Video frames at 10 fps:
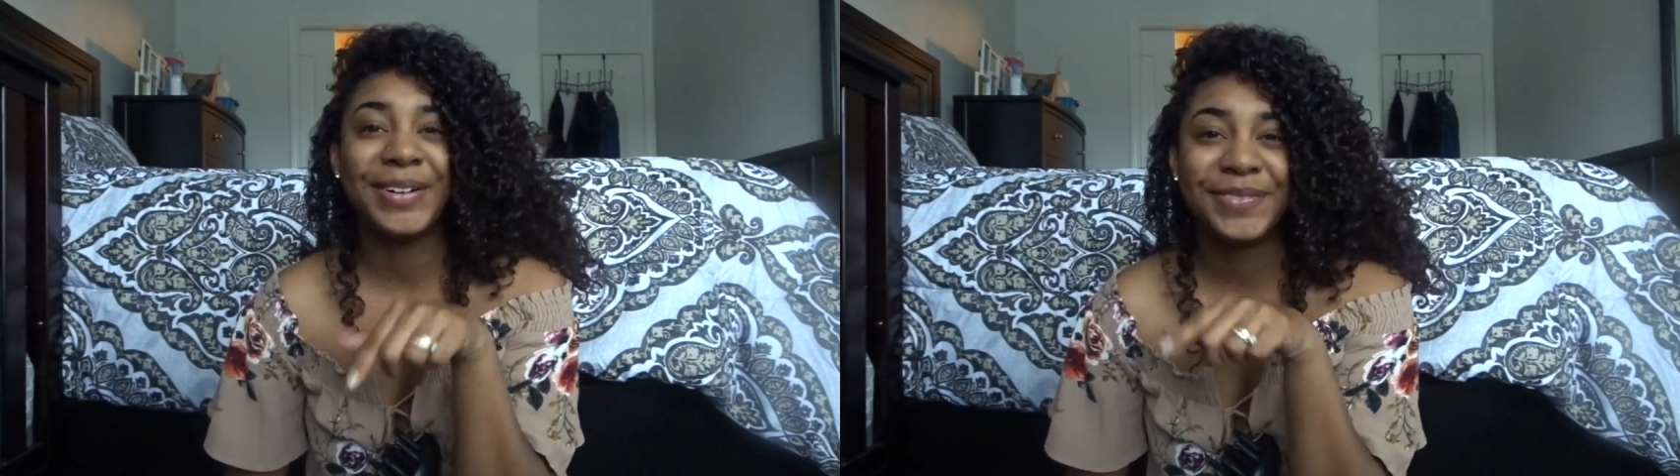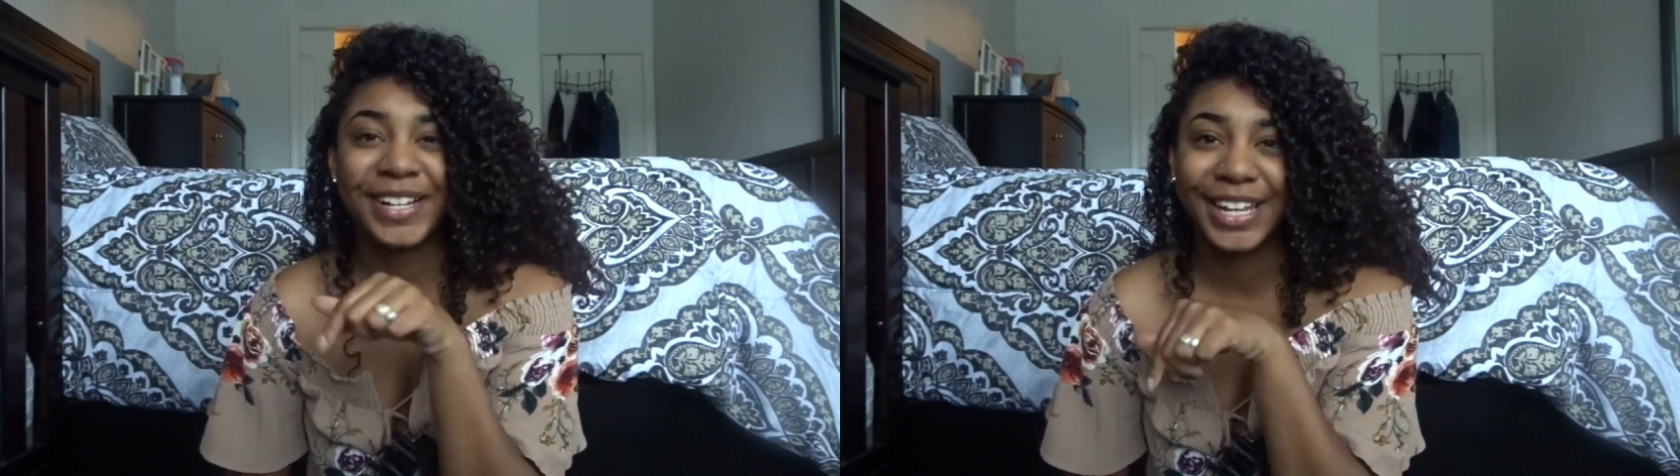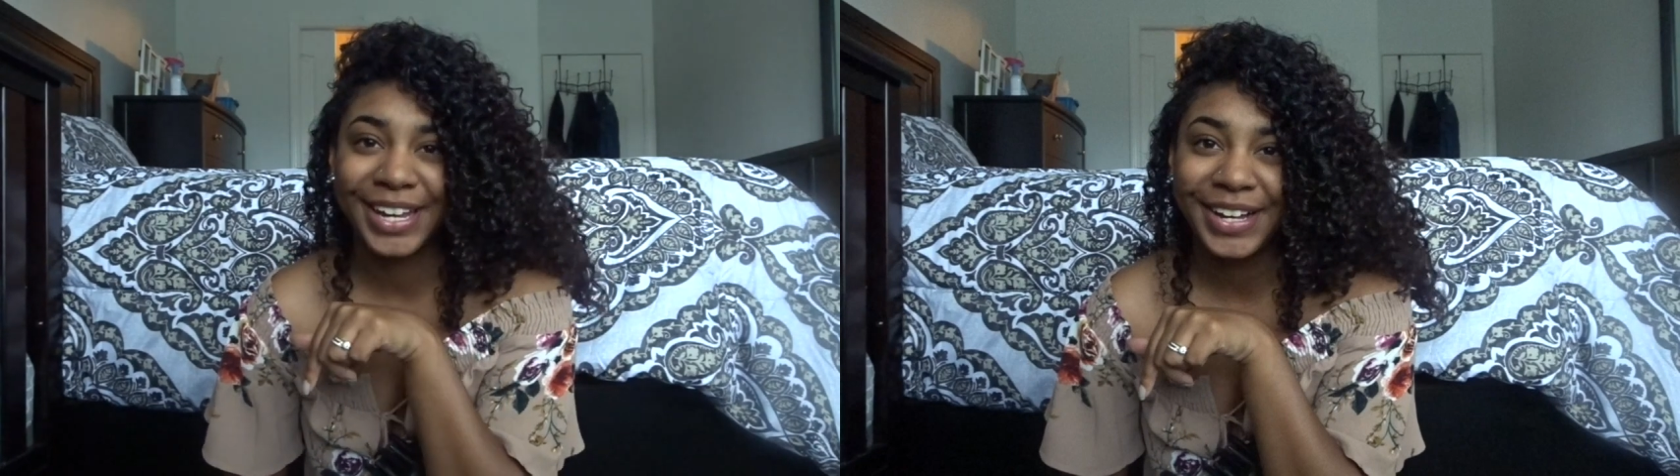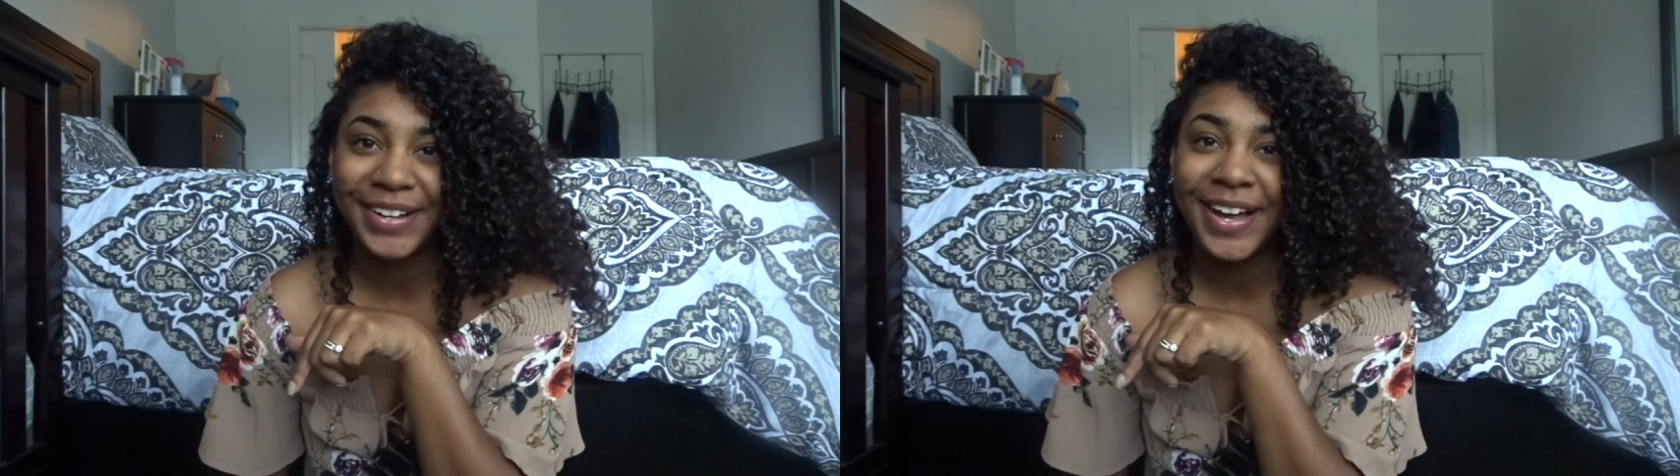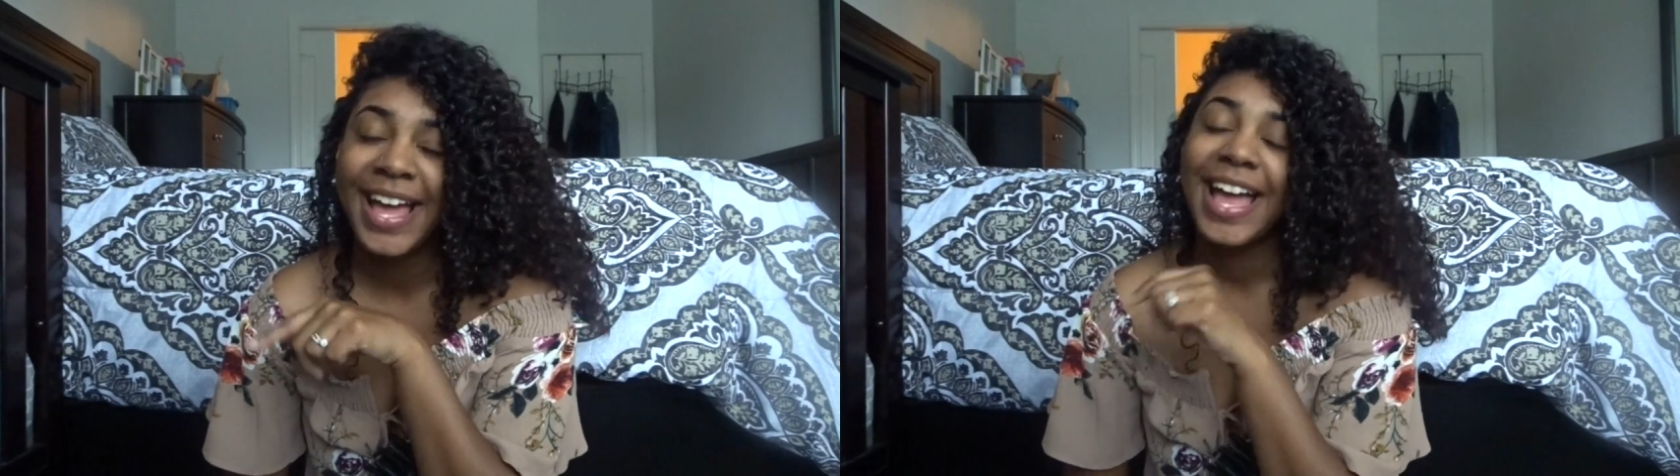down
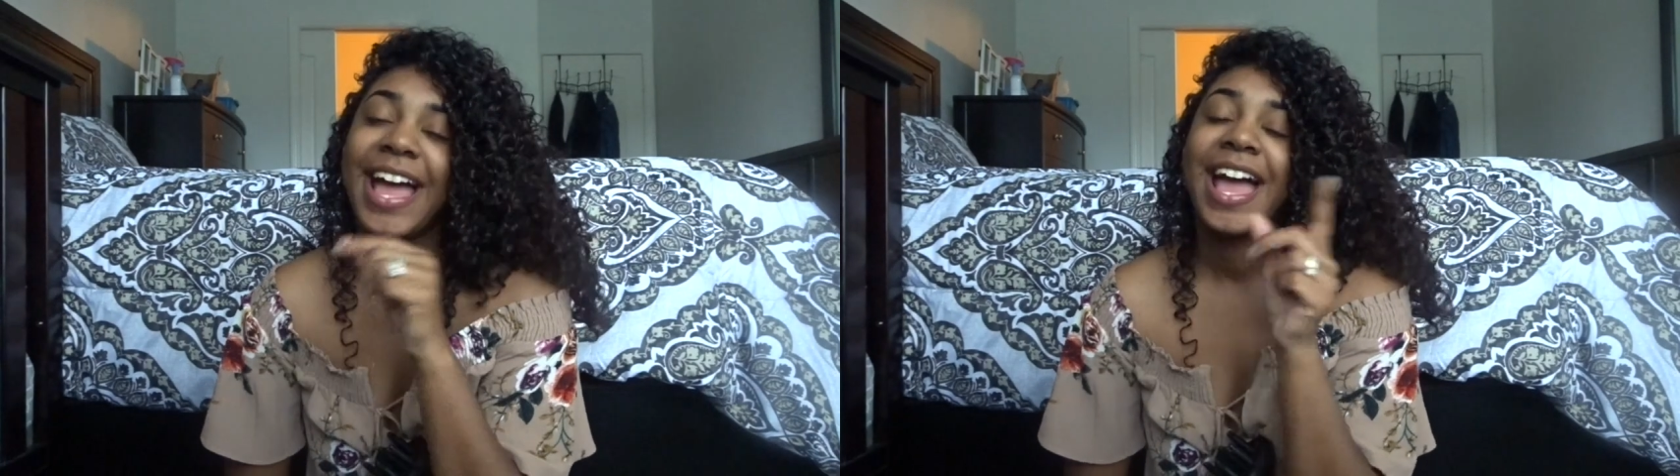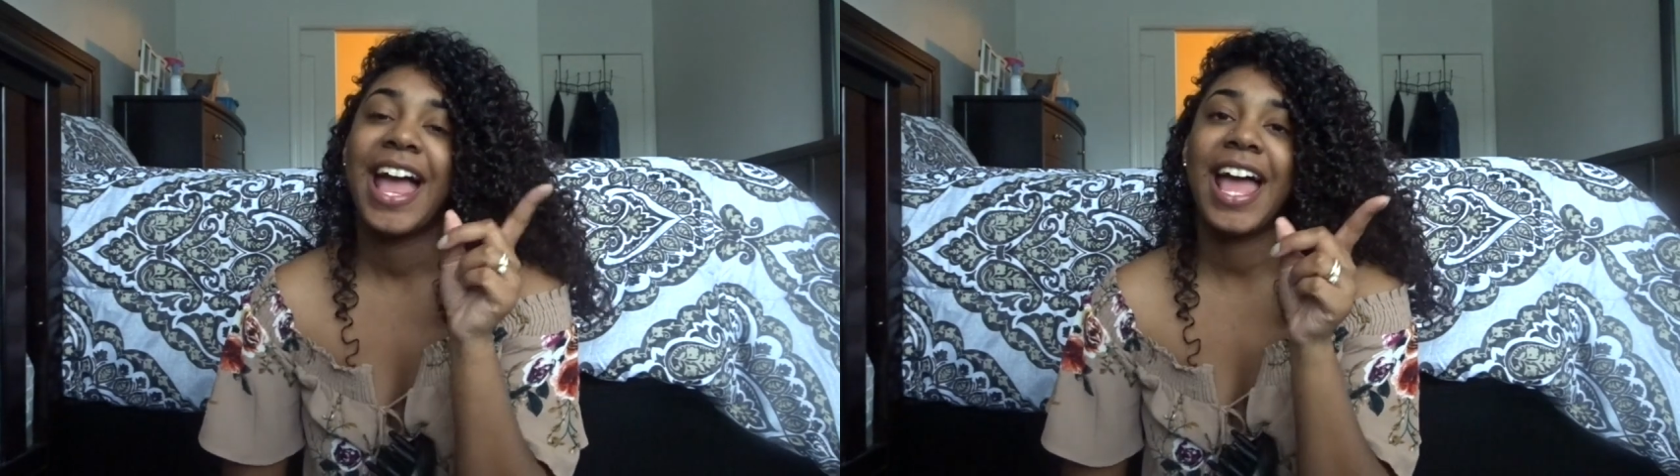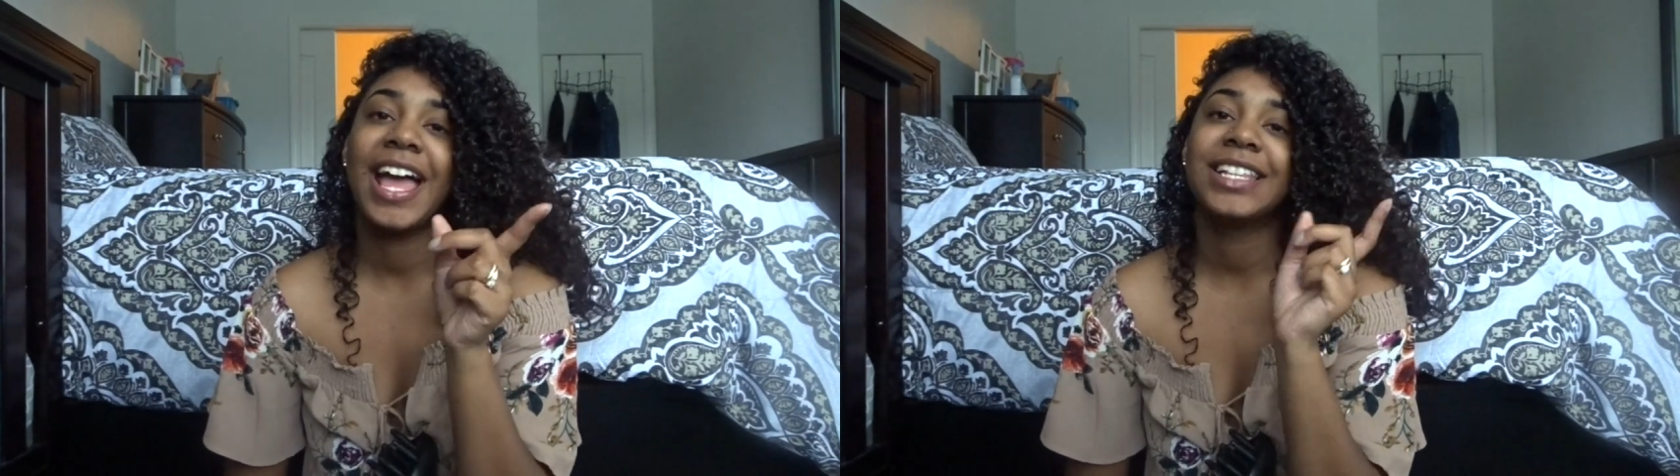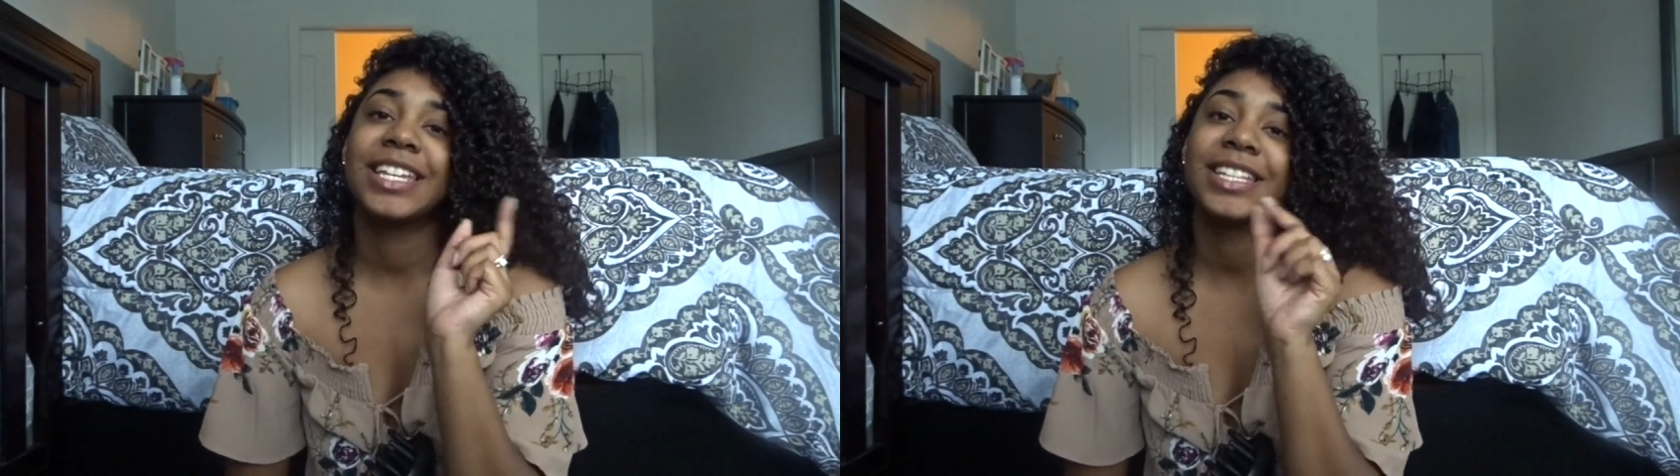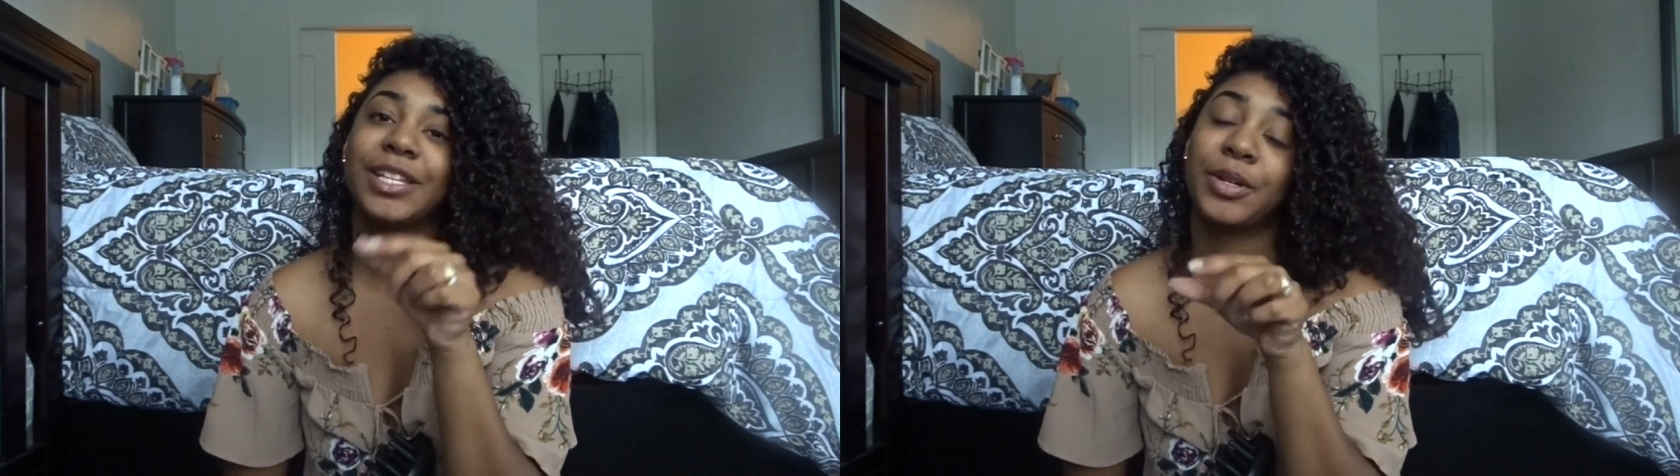below and
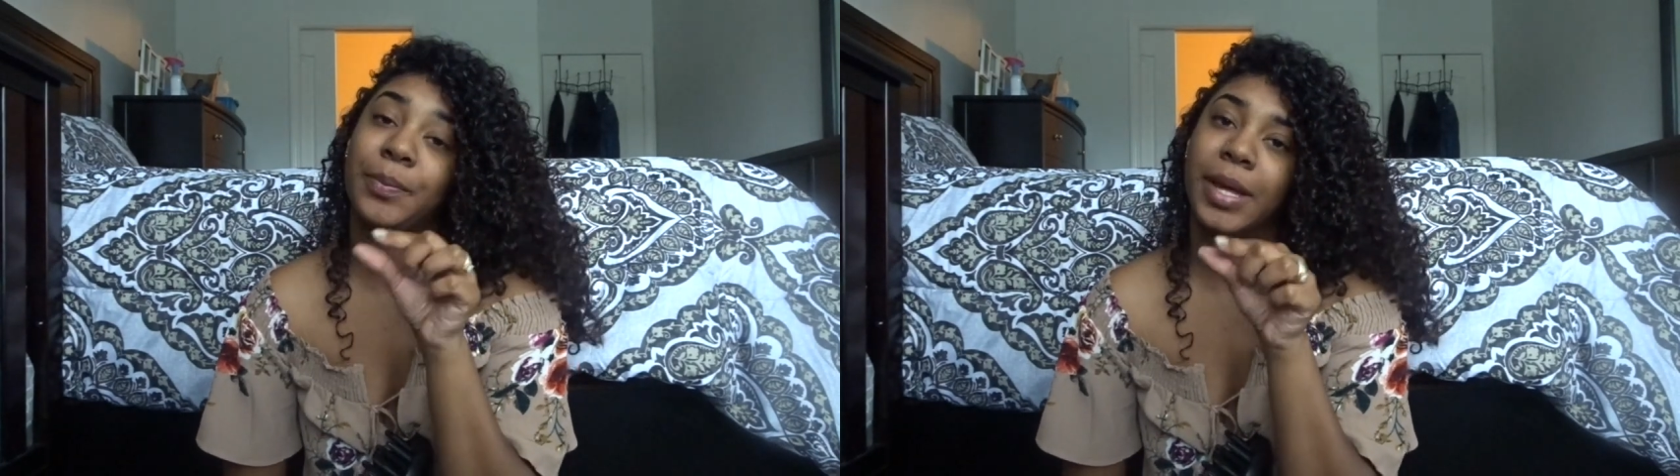hit the little